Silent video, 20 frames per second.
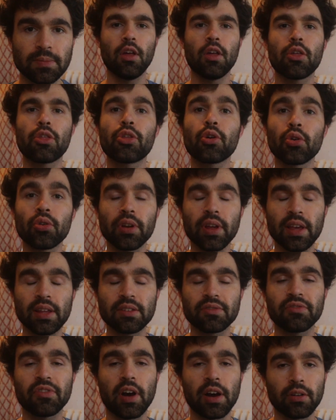Third and
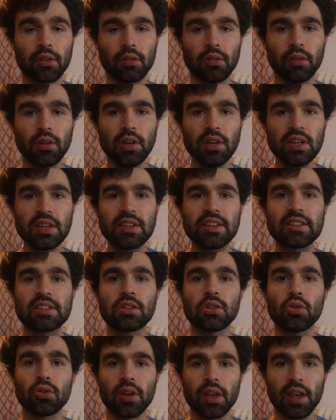final
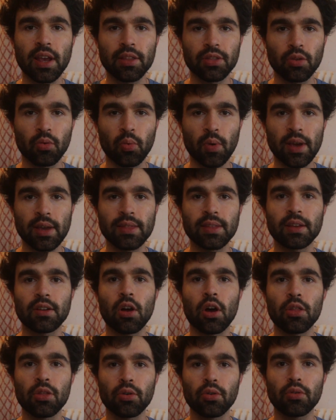is looking at the way that
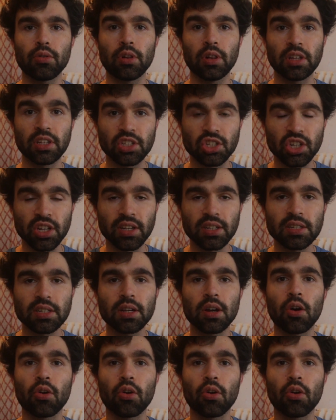other legit